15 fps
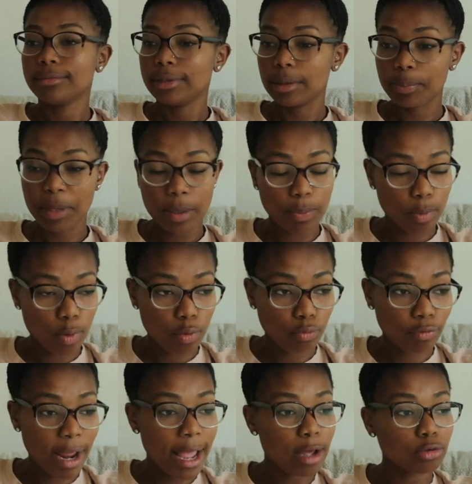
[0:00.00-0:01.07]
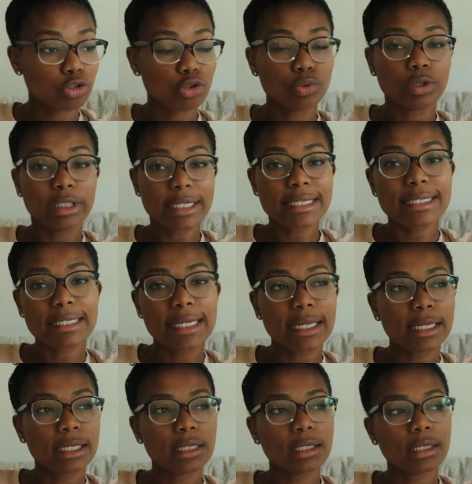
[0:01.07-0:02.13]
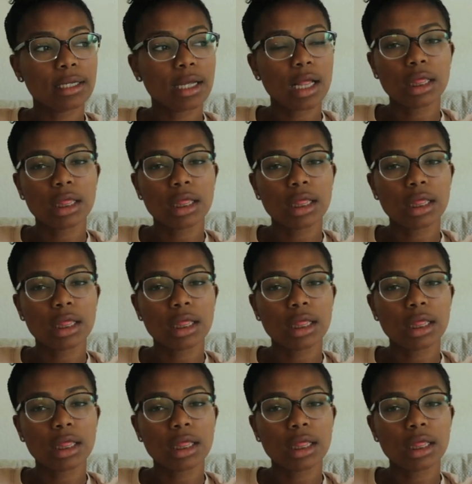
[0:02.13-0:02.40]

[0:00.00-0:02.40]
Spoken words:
the people around you. Listen.